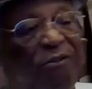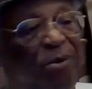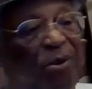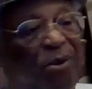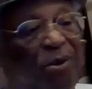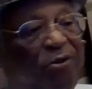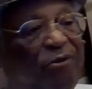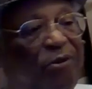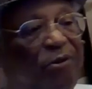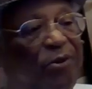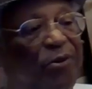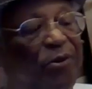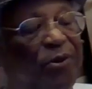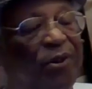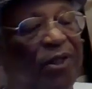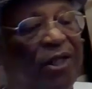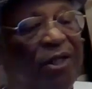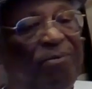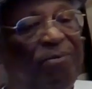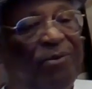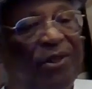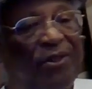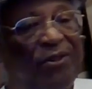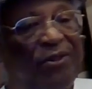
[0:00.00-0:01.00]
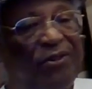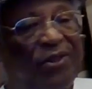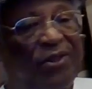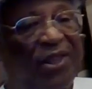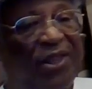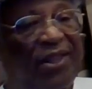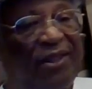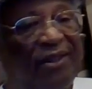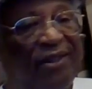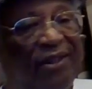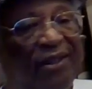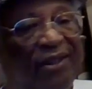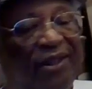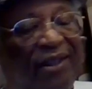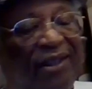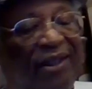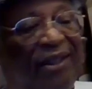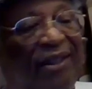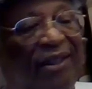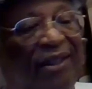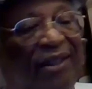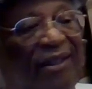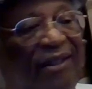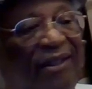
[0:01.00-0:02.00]
most folk who come to the city,
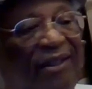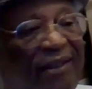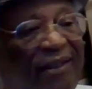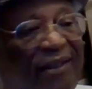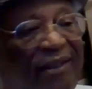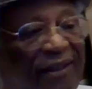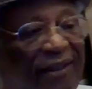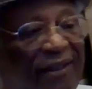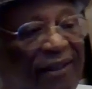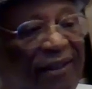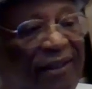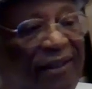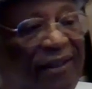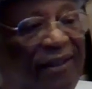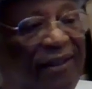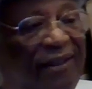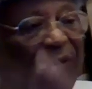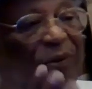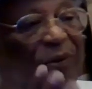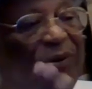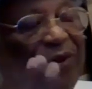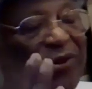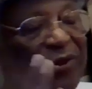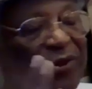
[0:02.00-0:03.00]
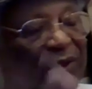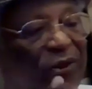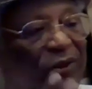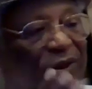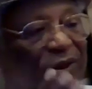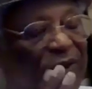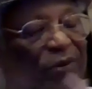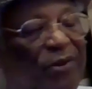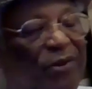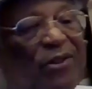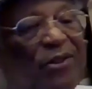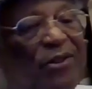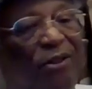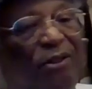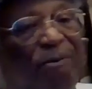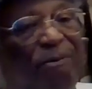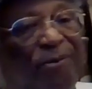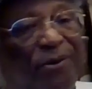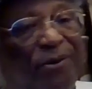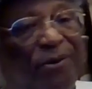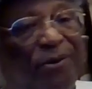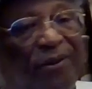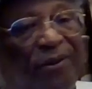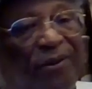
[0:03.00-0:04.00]
they're focused on Louis
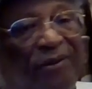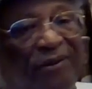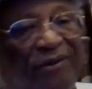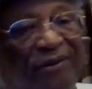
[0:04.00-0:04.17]
Armstrong.